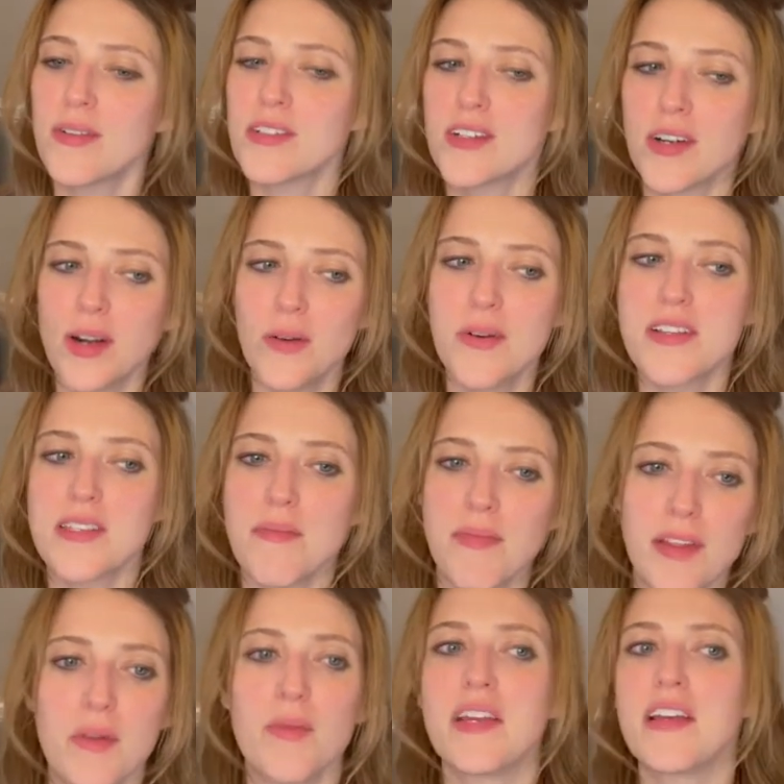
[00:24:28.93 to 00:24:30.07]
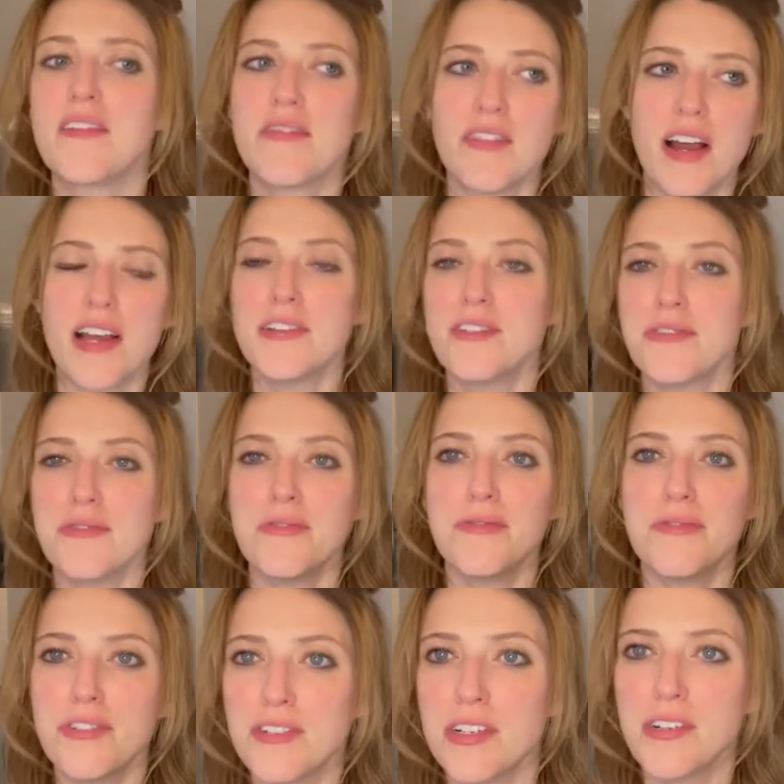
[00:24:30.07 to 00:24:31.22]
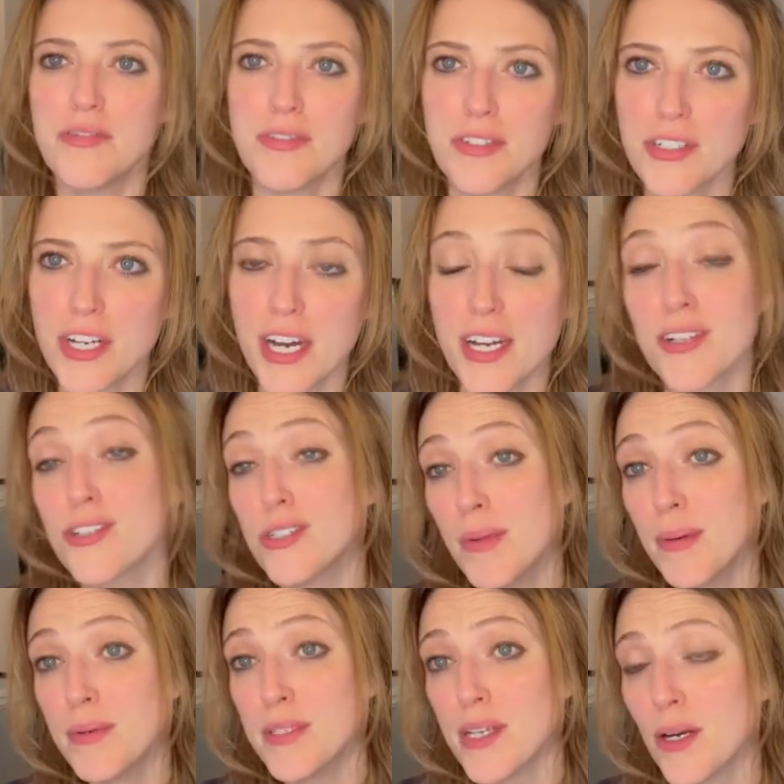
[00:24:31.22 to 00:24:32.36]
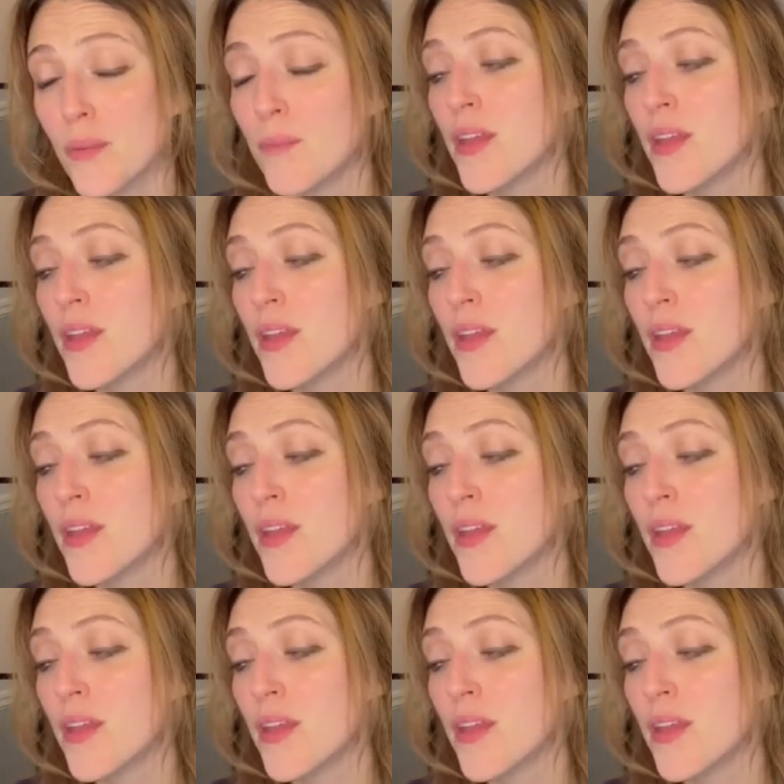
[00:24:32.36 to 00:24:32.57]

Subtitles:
is there always something we can find to shift or change? Maybe so.